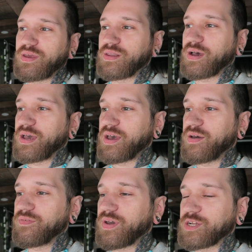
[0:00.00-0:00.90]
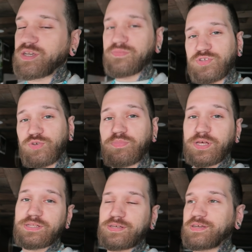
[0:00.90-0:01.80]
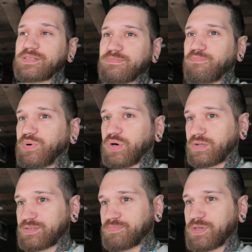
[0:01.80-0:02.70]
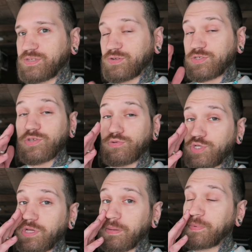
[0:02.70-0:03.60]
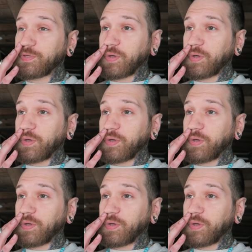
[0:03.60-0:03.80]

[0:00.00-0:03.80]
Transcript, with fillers: And I have, I actually have two plane tickets booked, because they're so cheap.